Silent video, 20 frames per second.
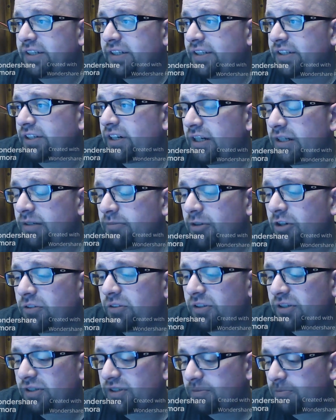to talk
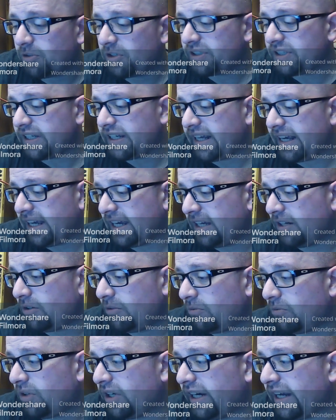about the sports at hand
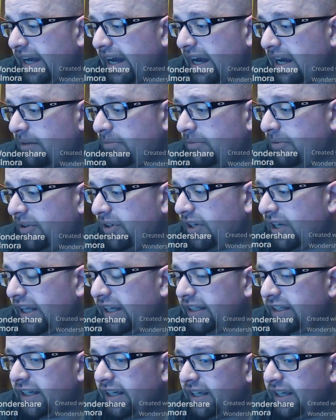and what happened,
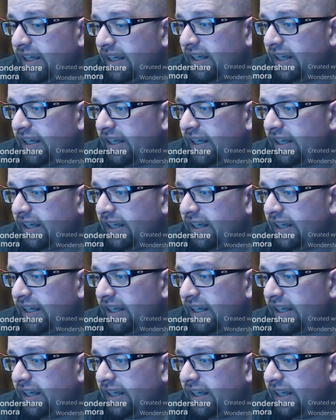like